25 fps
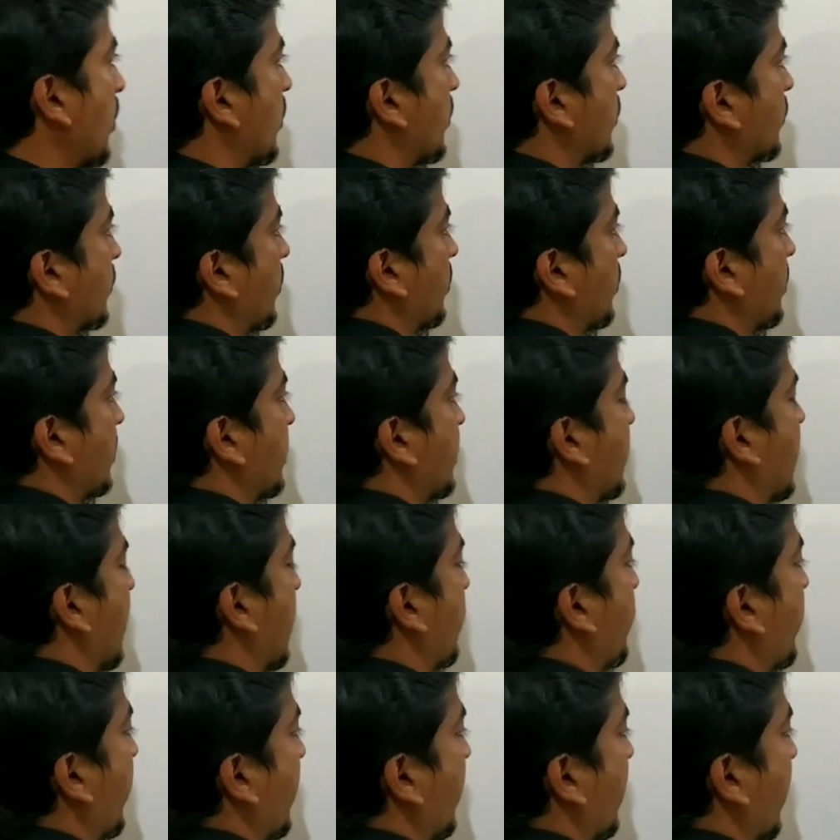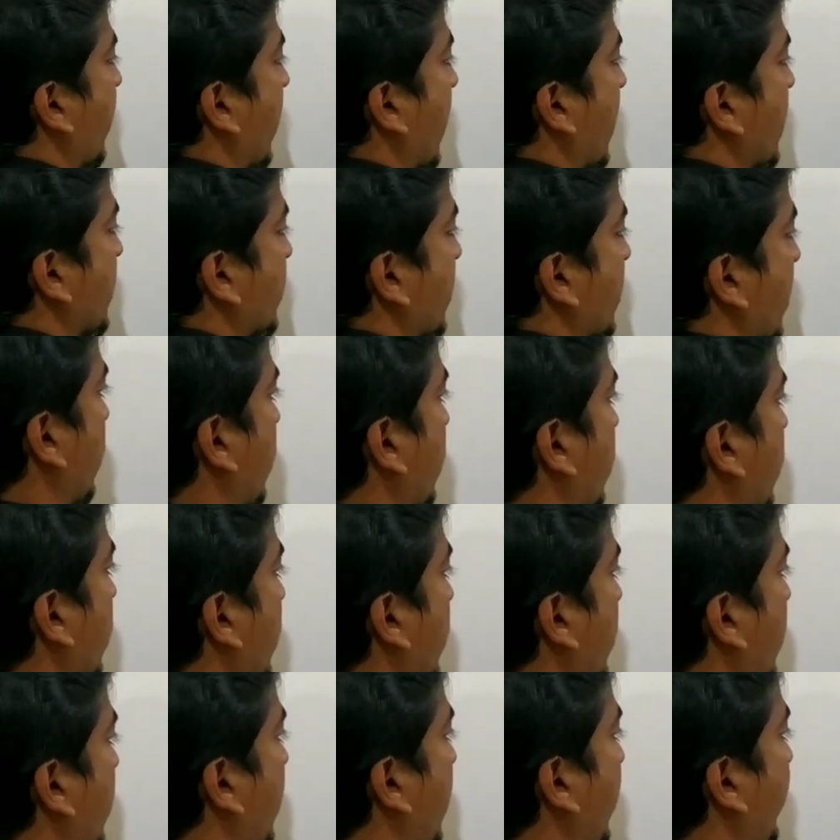So this can be written as
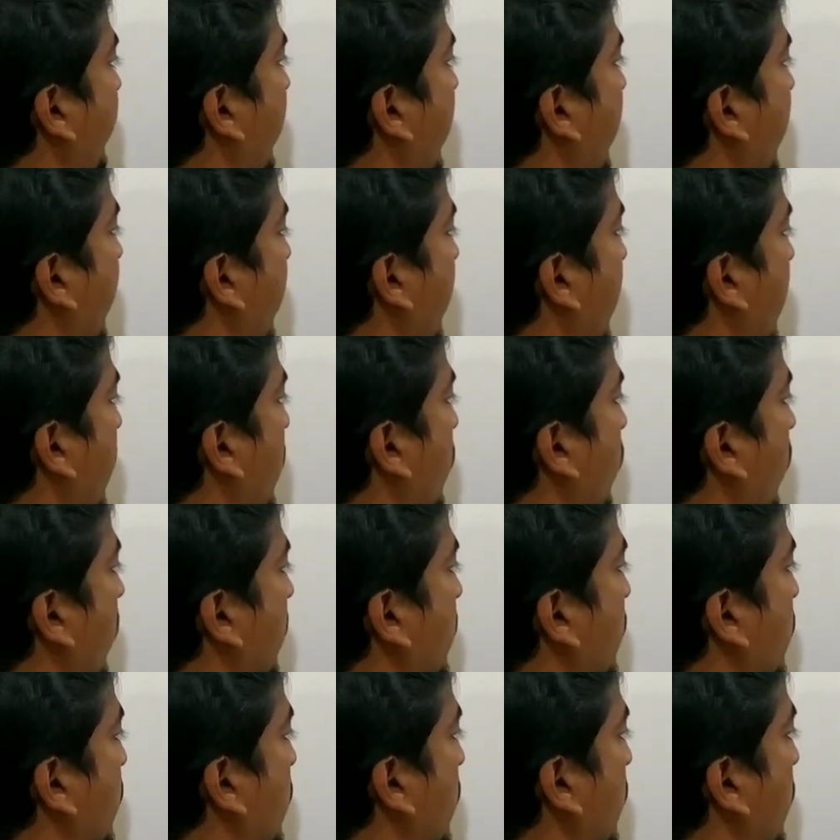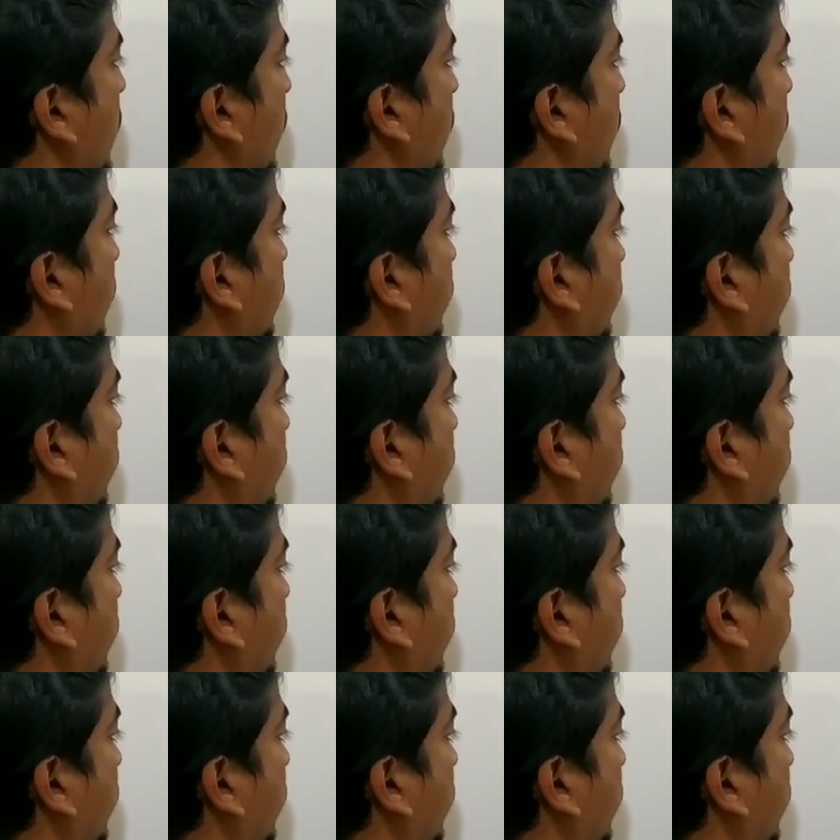dividend equals to